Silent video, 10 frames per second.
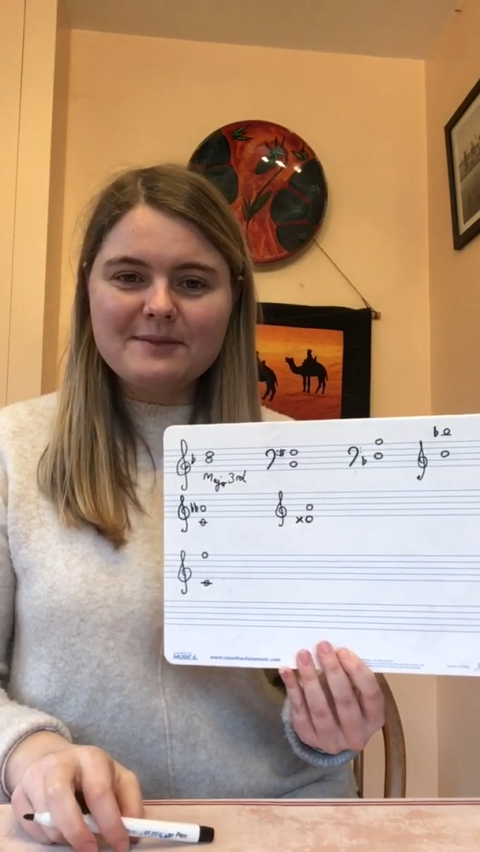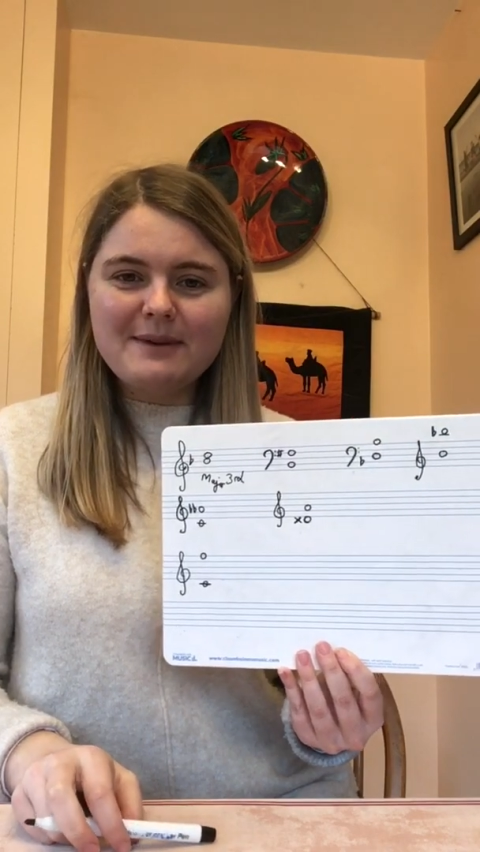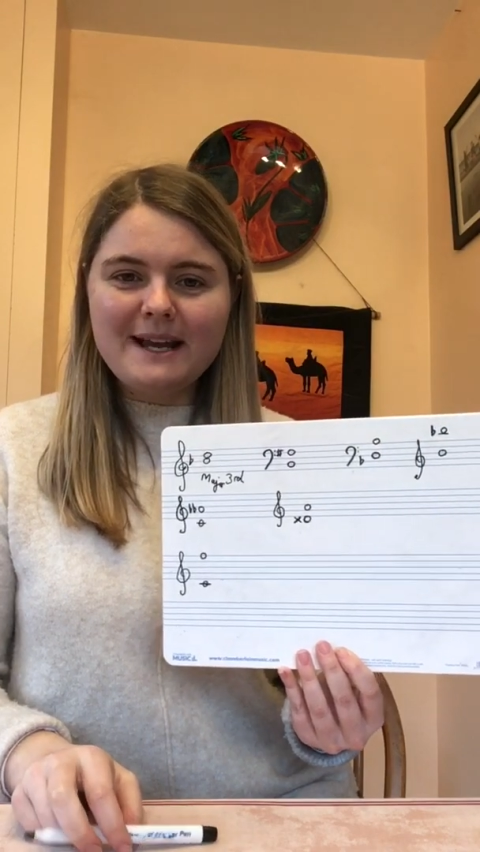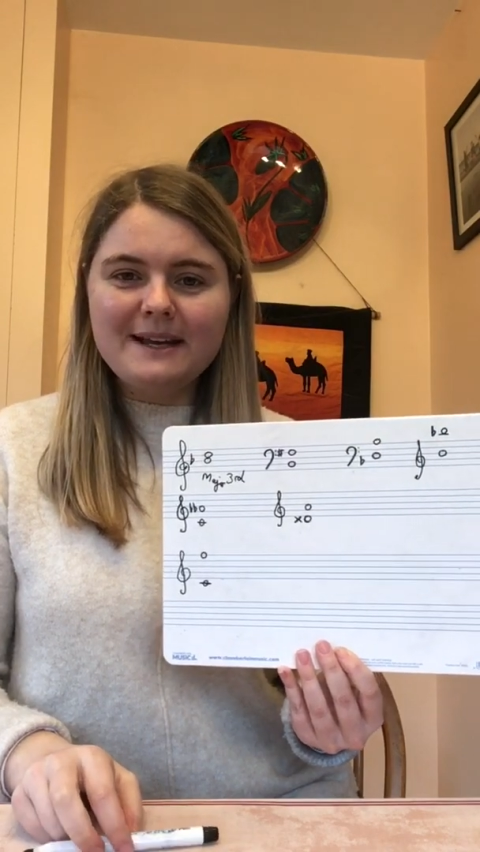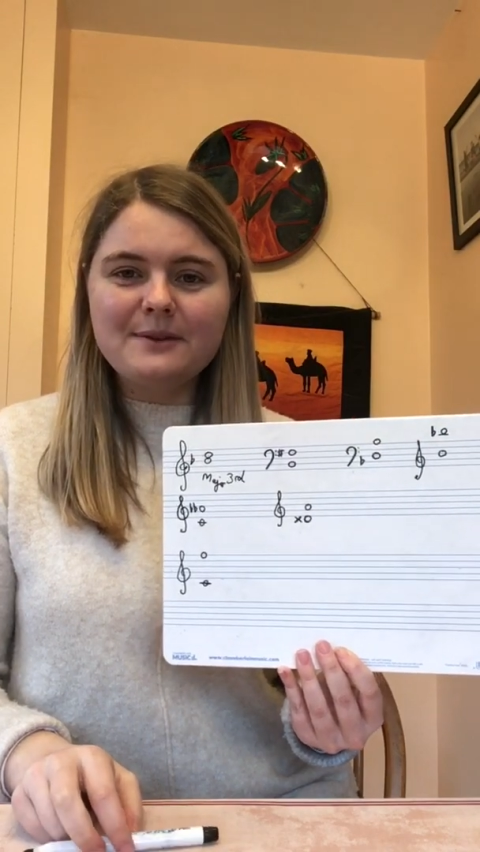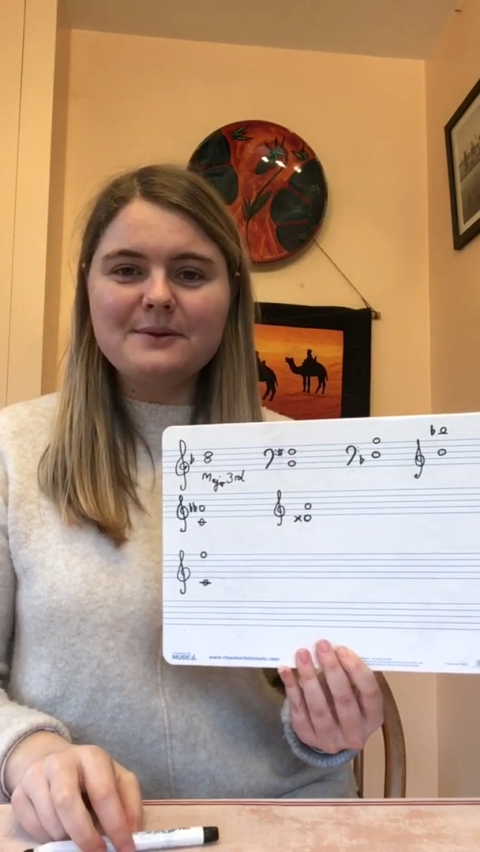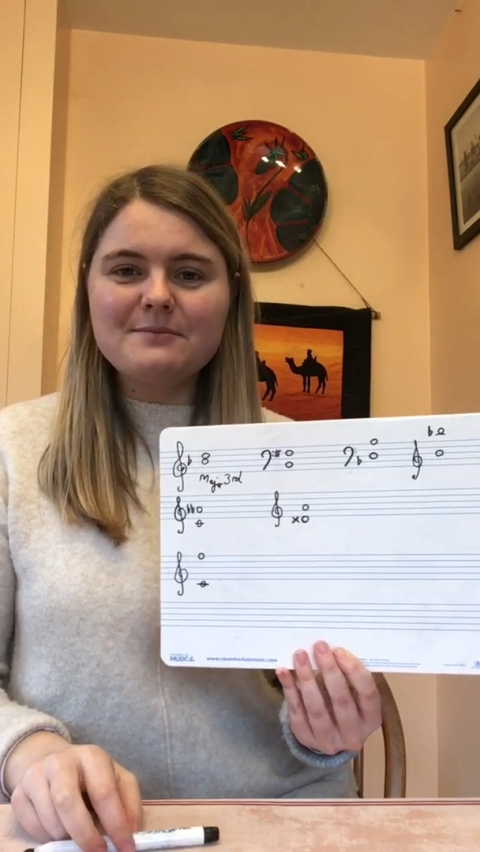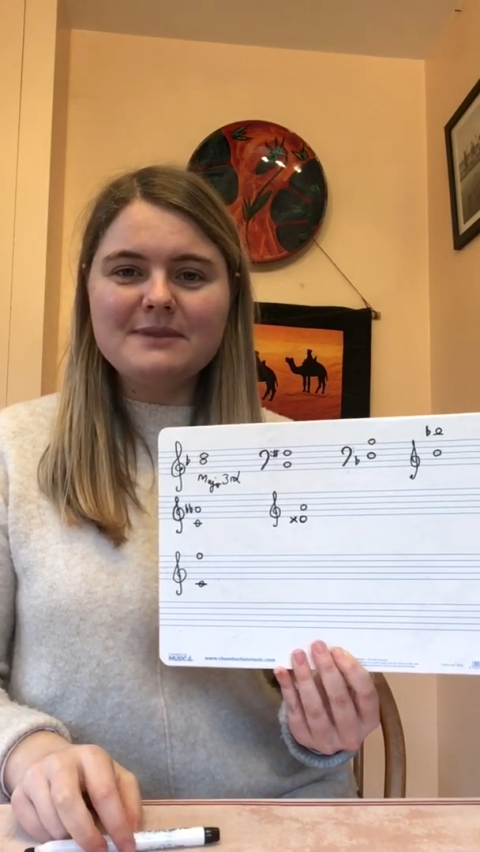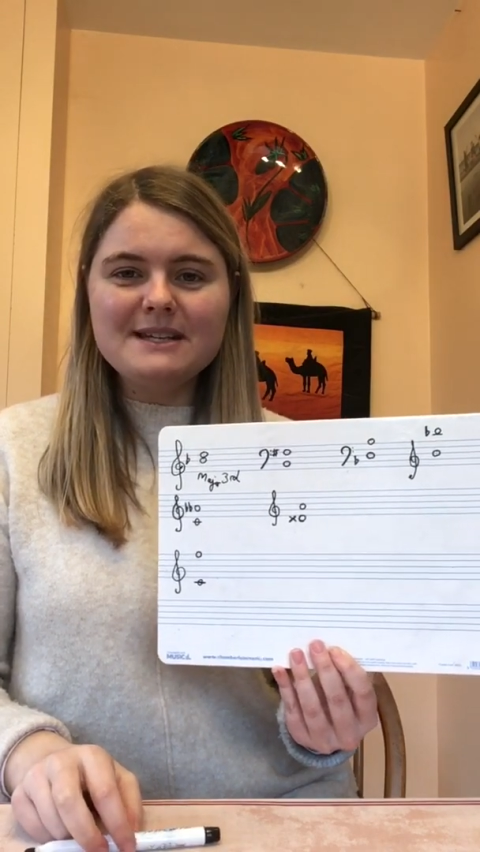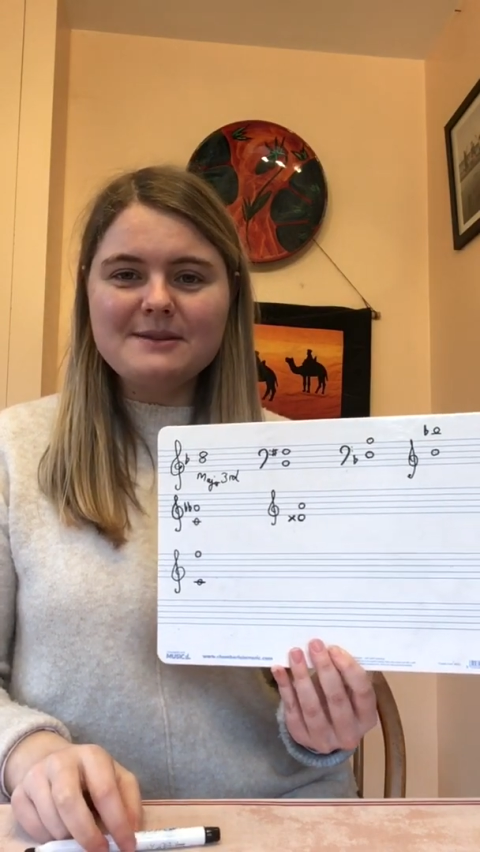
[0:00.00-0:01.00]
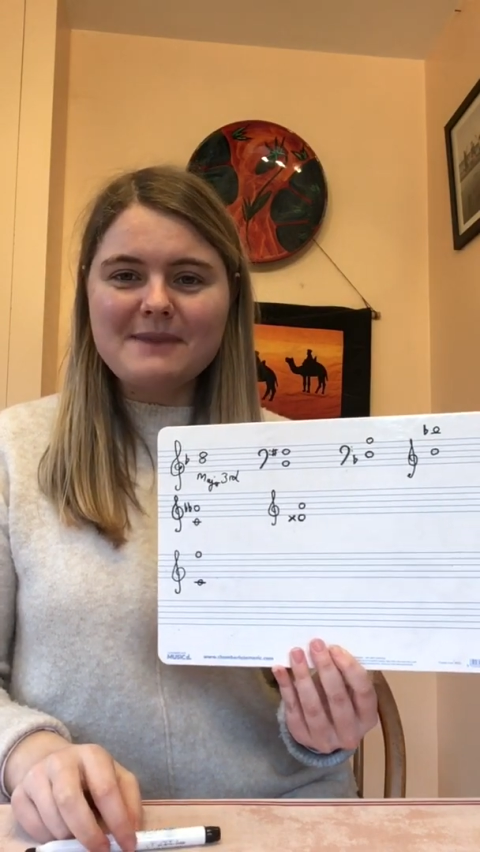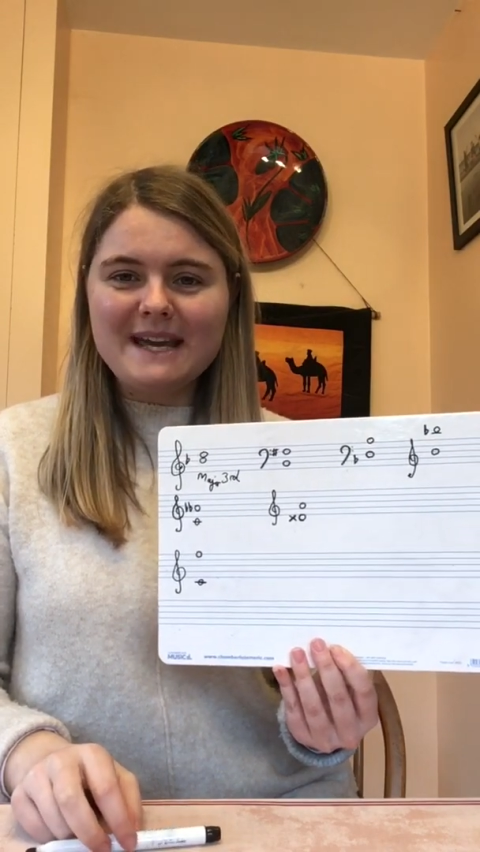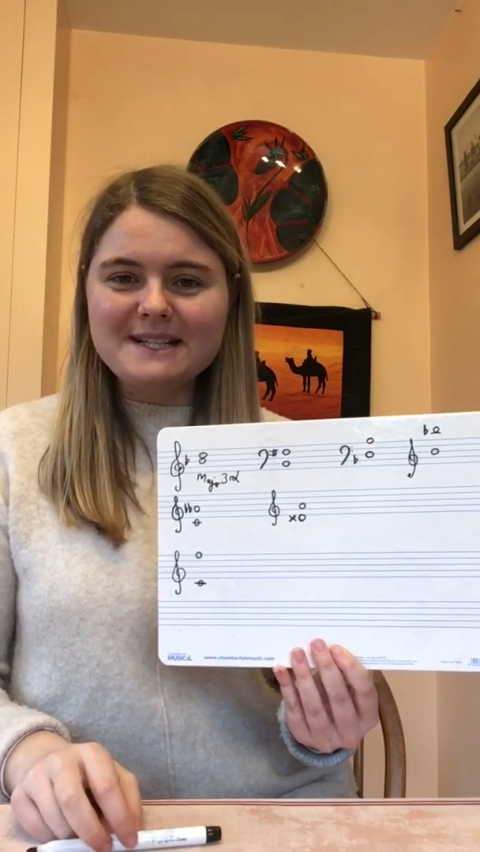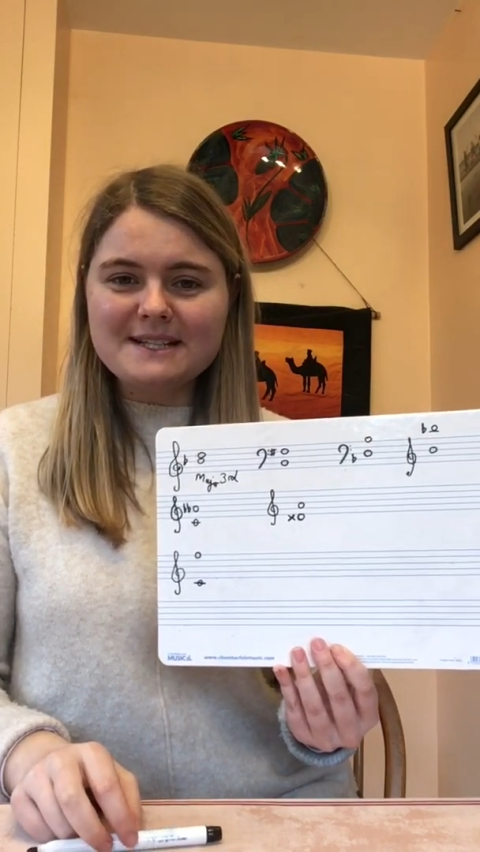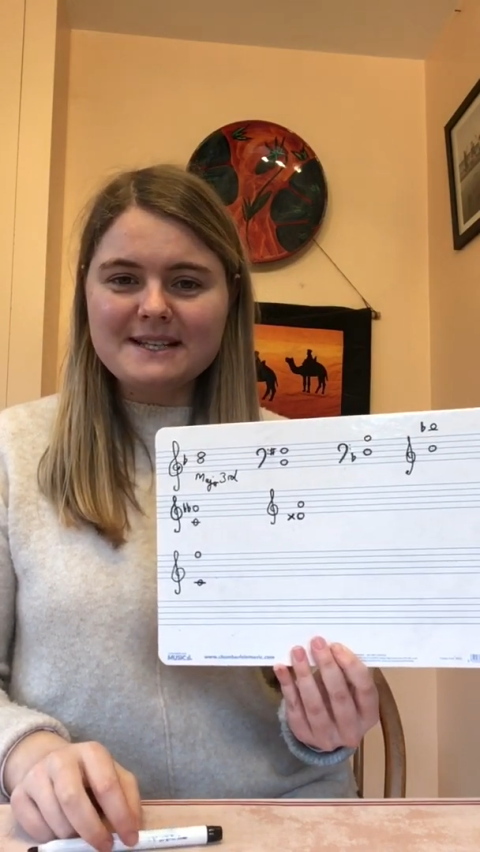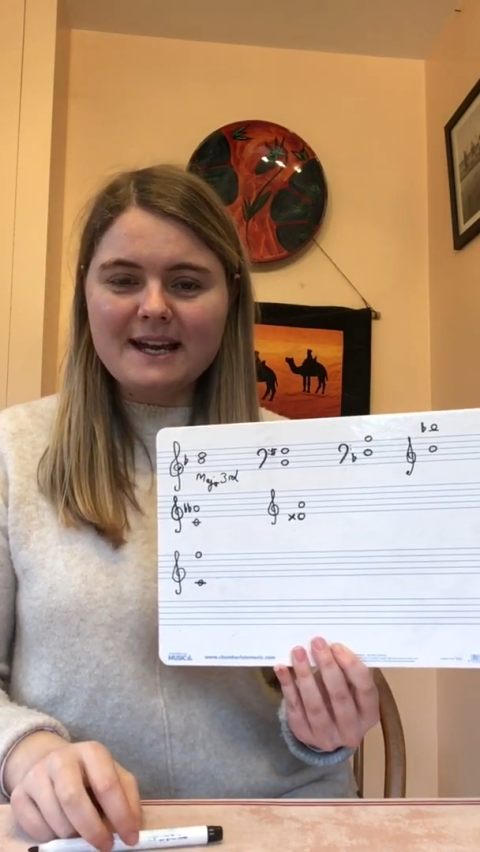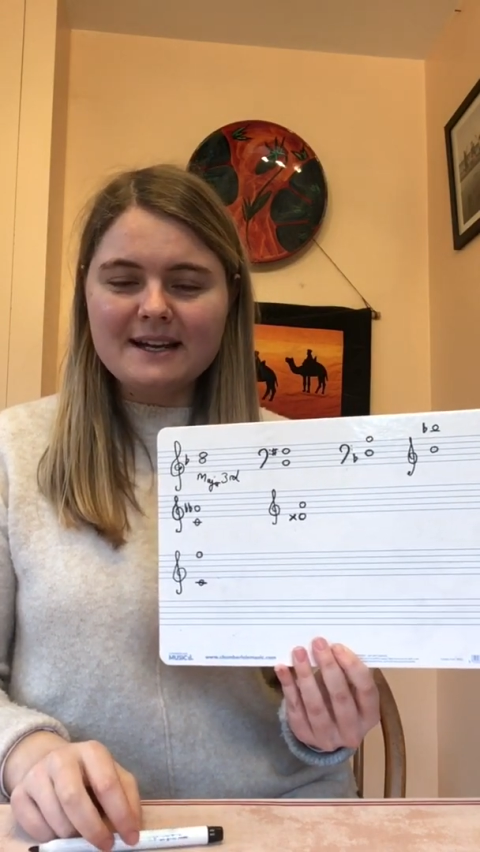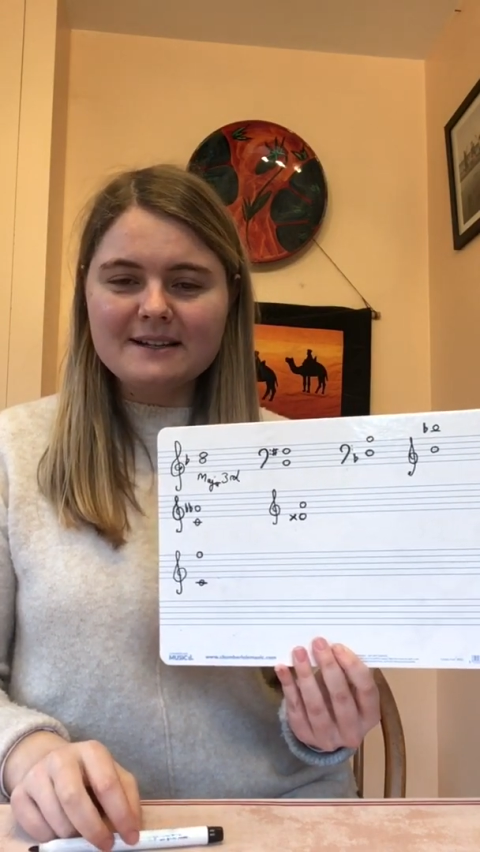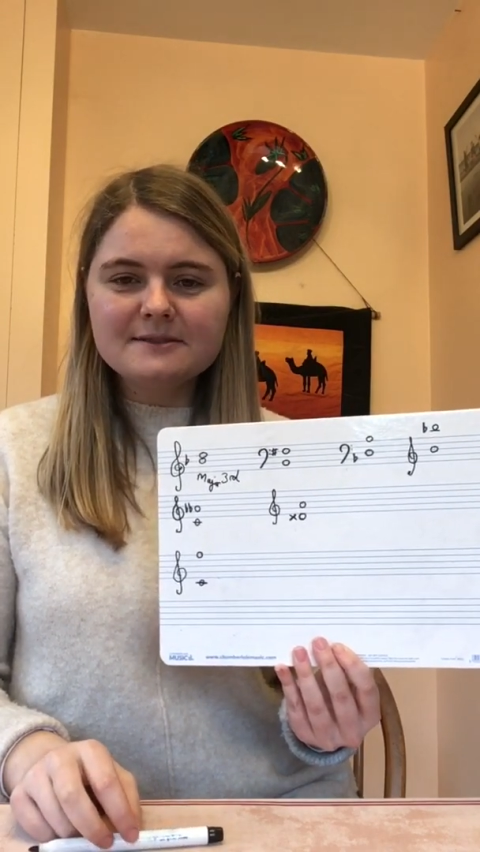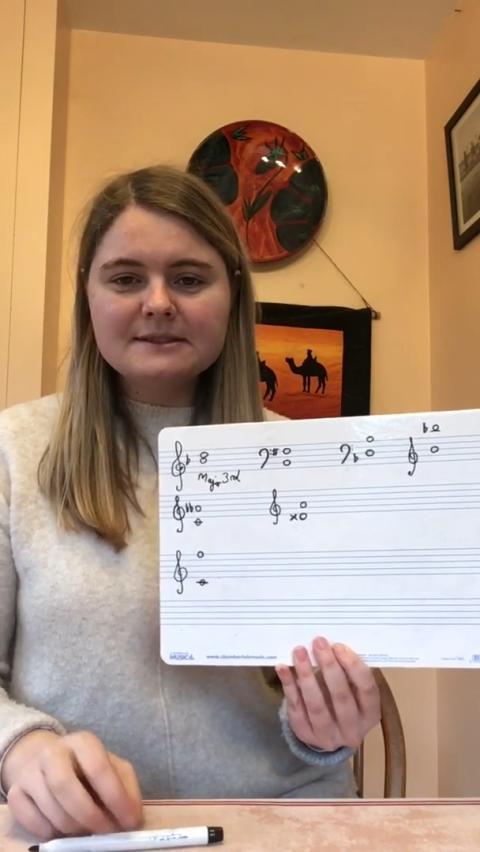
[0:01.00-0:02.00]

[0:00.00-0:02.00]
playing with a B major scale,